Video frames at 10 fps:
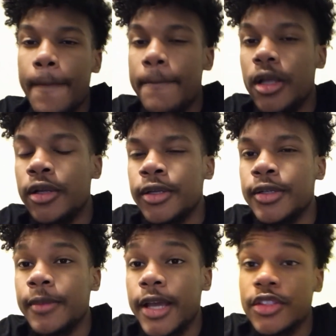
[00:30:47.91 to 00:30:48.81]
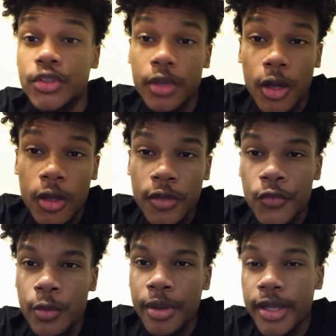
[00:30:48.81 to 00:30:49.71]
Same day.
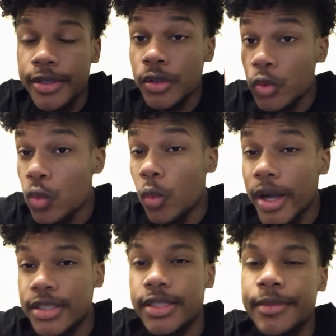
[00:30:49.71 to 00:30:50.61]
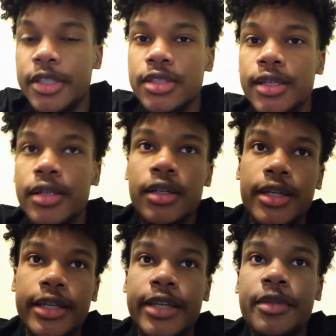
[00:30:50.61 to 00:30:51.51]
Same day. You can do the what's to
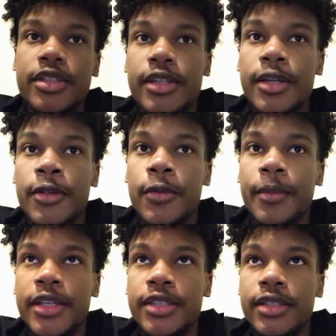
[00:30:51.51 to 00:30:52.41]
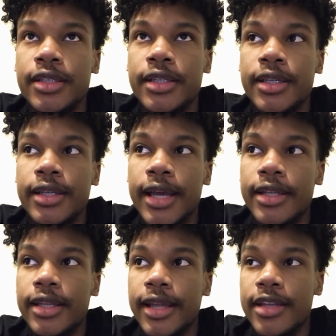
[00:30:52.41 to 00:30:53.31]
come video next week,
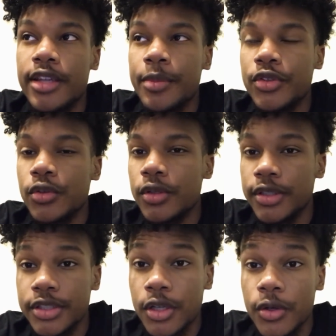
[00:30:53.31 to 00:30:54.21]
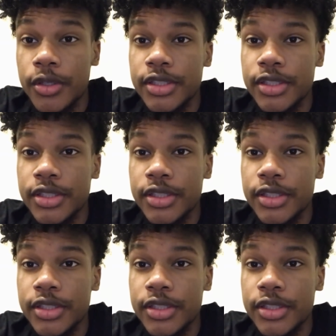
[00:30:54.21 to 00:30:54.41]
but I need the reaction.